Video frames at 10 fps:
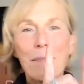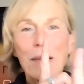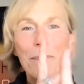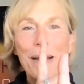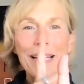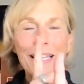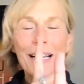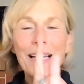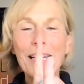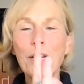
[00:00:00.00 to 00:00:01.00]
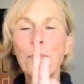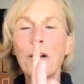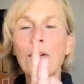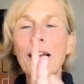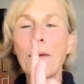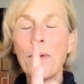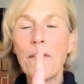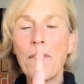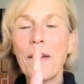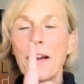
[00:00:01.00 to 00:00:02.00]
But basically, you would look at
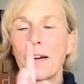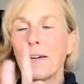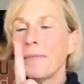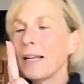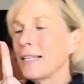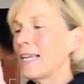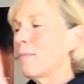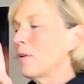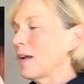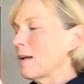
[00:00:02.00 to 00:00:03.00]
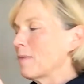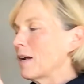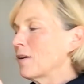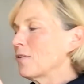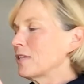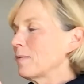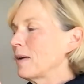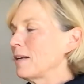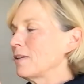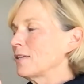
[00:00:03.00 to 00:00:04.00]
one finger. Let's say I'm looking at my closer
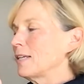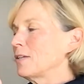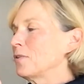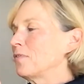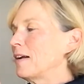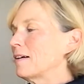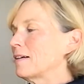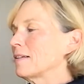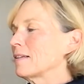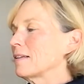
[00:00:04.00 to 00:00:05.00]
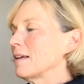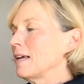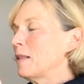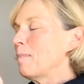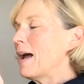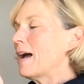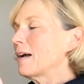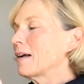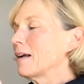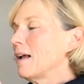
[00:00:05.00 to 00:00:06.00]
one. You see two fingers in the
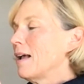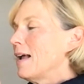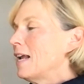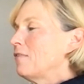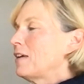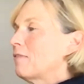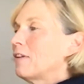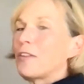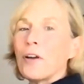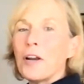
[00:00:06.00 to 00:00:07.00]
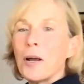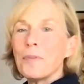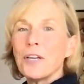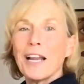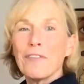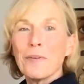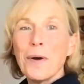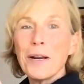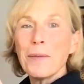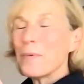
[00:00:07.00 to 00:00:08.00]
back. And if you have a third object, I have a
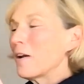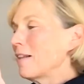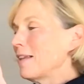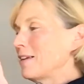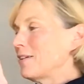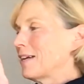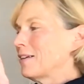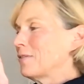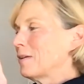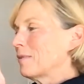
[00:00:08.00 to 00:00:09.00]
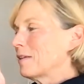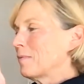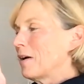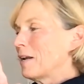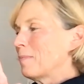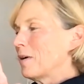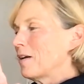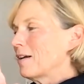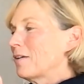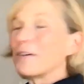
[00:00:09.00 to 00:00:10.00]
water bottle there, you can do it with a water
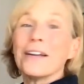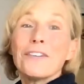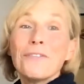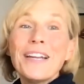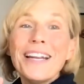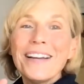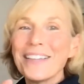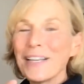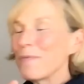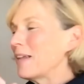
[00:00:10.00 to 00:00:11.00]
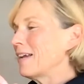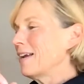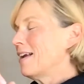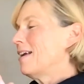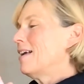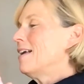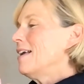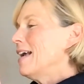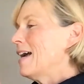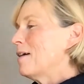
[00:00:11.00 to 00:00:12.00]
bottle or a tree or something.
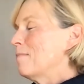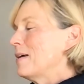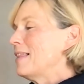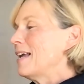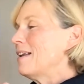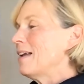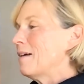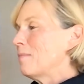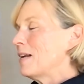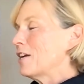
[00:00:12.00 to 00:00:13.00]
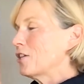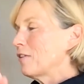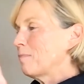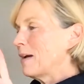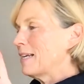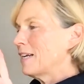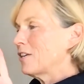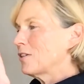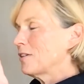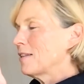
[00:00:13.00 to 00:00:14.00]
And then when I shift my
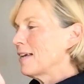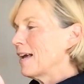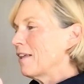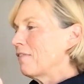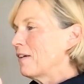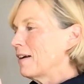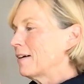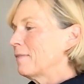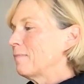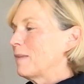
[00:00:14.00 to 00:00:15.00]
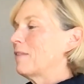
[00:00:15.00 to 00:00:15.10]
attention to the other finger,